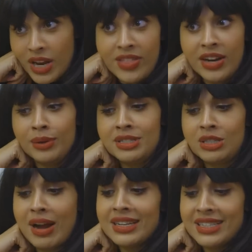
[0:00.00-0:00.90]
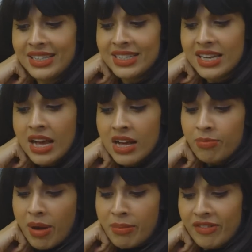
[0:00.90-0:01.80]
And then I was threatened
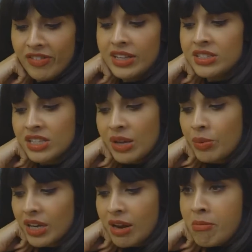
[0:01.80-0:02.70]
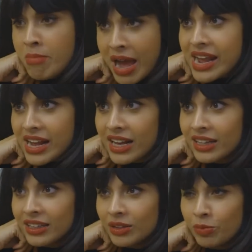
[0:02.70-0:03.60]
by my friends that they were going to make,
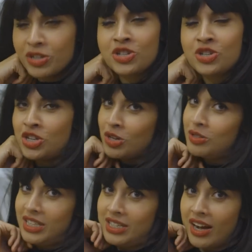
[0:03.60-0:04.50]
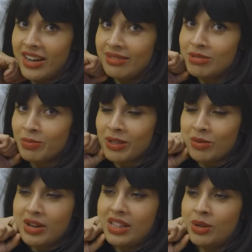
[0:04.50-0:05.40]
which just shows the times, by the
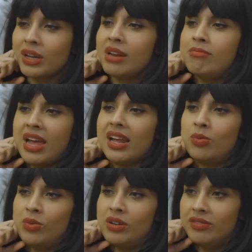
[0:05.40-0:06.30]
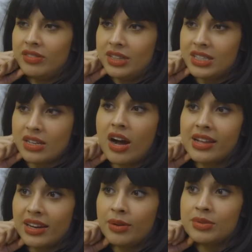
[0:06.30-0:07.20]
way, that they were going to make one of this guy
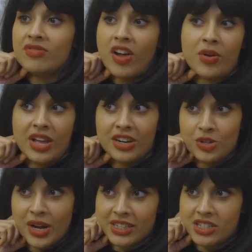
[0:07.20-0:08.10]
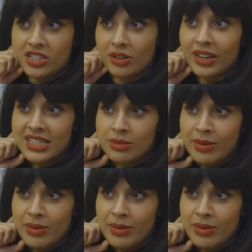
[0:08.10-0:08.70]
that I was very unattracted to kiss